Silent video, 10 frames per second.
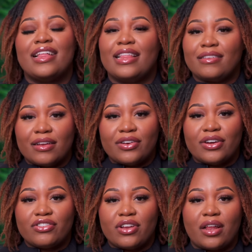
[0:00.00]
that's under
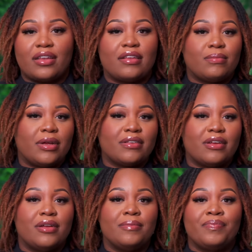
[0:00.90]
$100 that smells
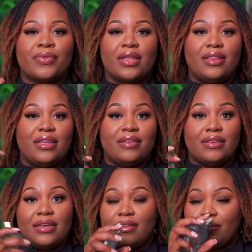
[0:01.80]
good, this
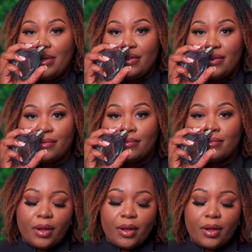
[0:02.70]
is amazing.